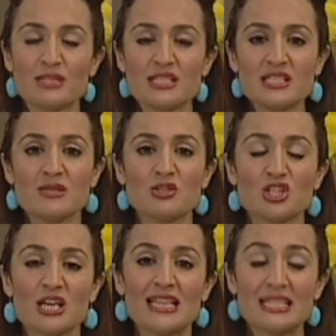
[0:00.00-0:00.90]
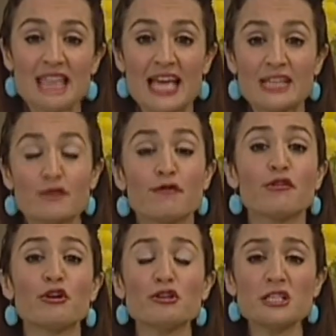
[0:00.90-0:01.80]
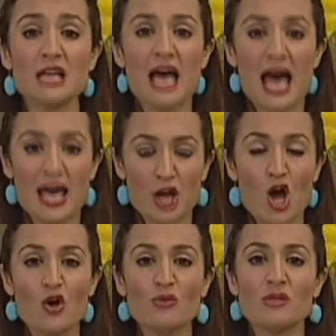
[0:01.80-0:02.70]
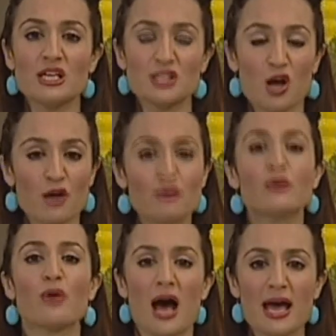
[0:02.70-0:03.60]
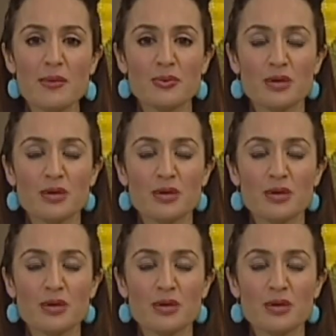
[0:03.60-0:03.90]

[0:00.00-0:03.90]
This is a machine that takes fruit at home that is overripe